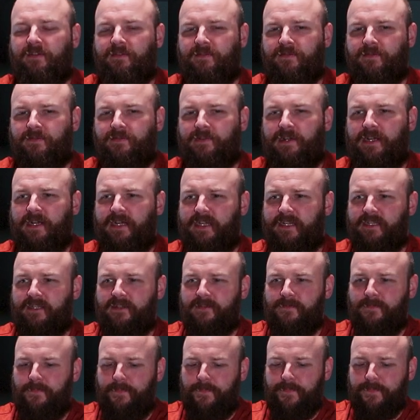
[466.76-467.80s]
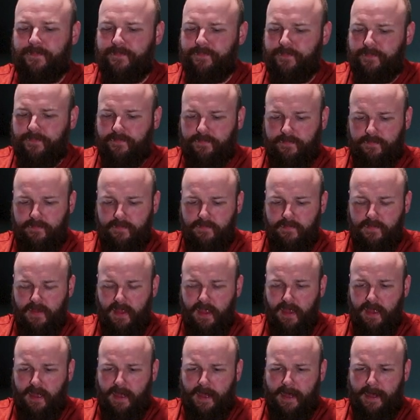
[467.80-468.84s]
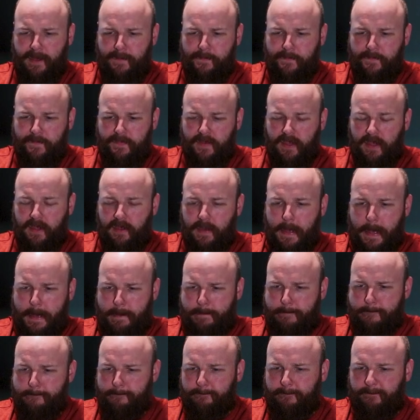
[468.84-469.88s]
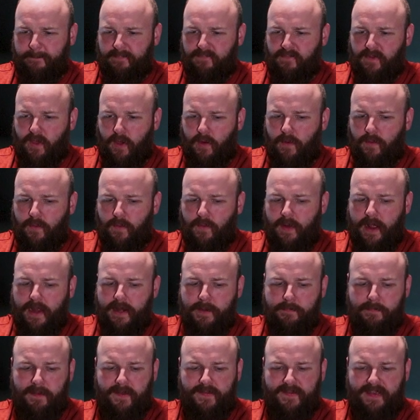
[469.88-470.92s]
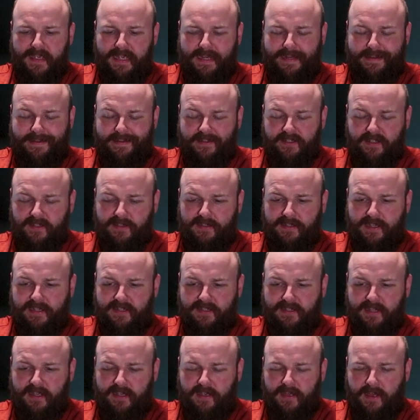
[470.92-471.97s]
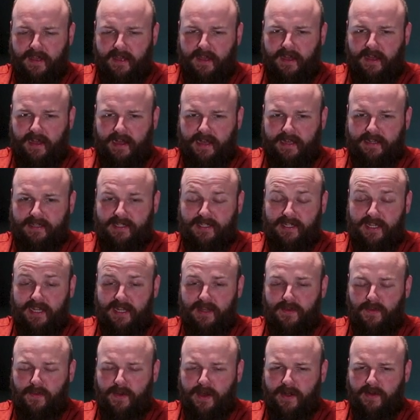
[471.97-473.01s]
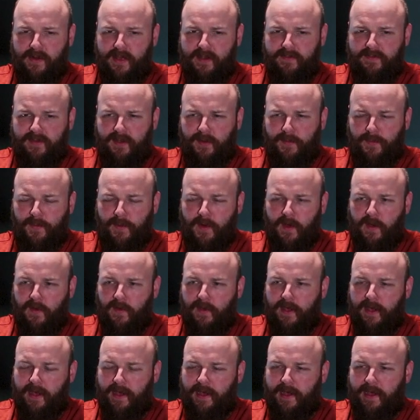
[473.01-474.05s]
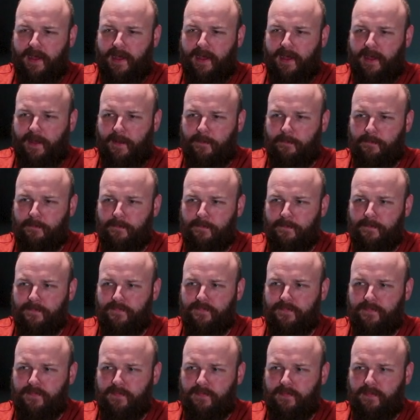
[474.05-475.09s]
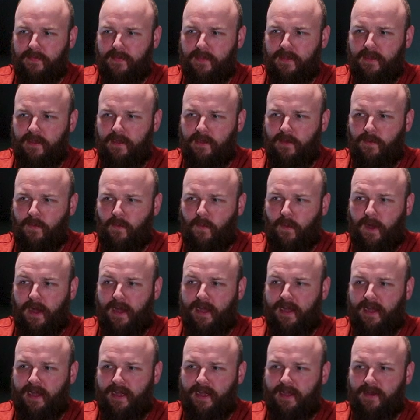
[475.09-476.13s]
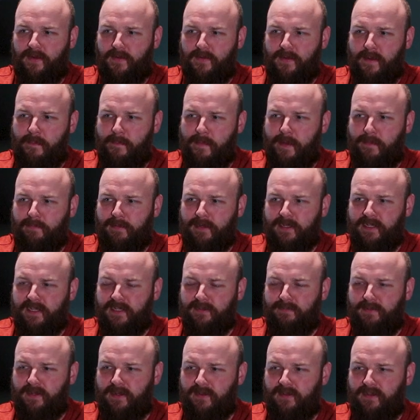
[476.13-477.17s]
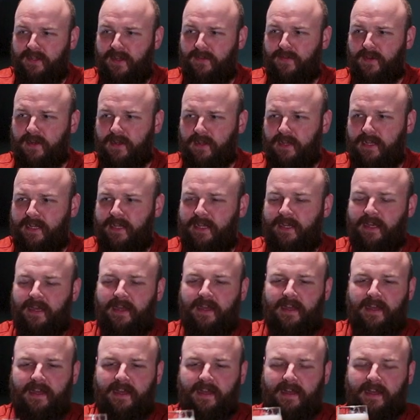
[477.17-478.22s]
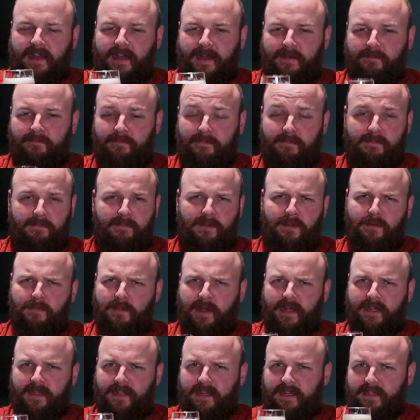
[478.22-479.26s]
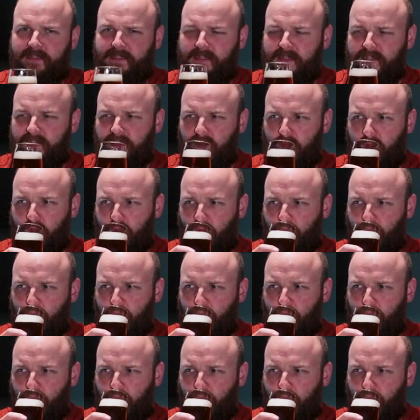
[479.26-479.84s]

All right. Um, right upon the initial tasting, I see where I've gone wrong and why I remember this beer differently. Uh, you might guessed it.